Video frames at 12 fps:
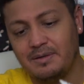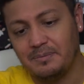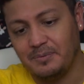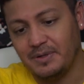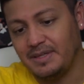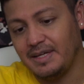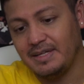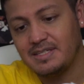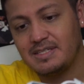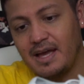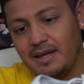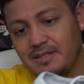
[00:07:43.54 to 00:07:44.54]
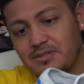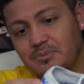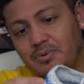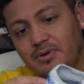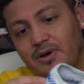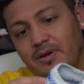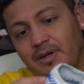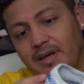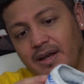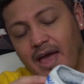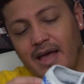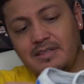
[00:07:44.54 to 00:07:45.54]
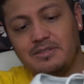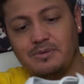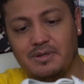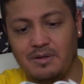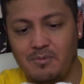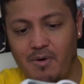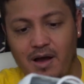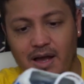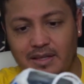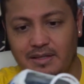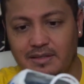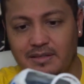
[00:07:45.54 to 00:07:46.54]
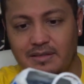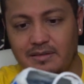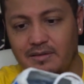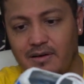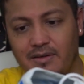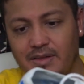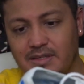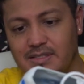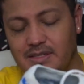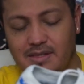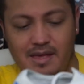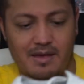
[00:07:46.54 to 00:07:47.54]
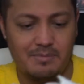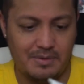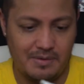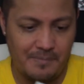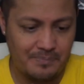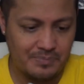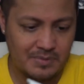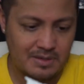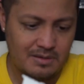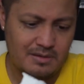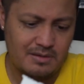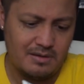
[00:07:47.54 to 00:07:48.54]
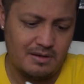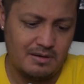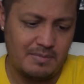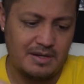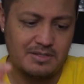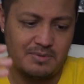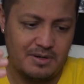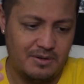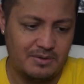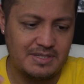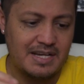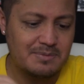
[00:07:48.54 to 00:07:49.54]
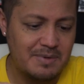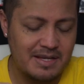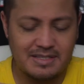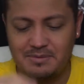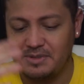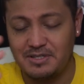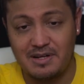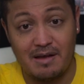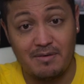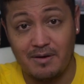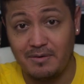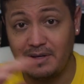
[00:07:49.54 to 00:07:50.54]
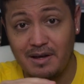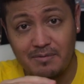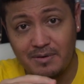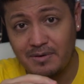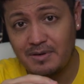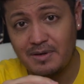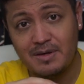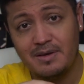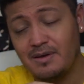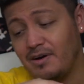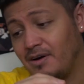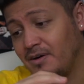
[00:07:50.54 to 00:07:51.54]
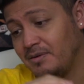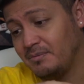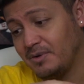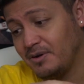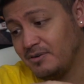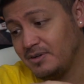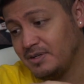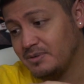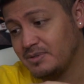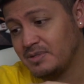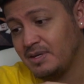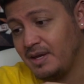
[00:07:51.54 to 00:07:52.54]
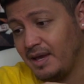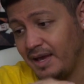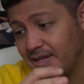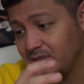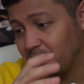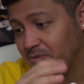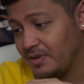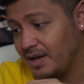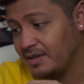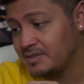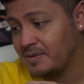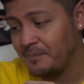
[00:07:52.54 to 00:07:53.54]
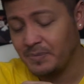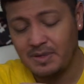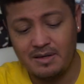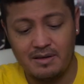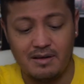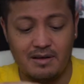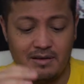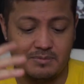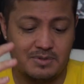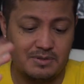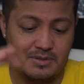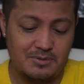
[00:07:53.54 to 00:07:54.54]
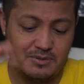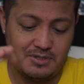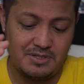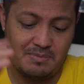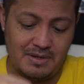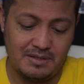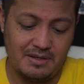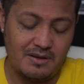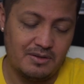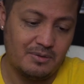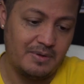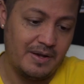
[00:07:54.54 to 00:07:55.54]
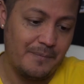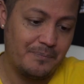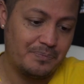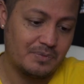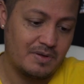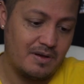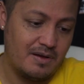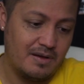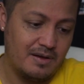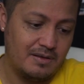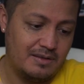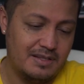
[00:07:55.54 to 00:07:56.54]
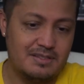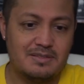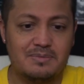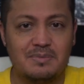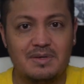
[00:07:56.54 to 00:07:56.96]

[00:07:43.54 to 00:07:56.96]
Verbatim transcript: what they decided to put on it and add to it and why they did all this and that. But um, I just want to know tech specs, which I've already covered on Mercurials and Superflies. Um, so this was just about the colorway. Uh, let's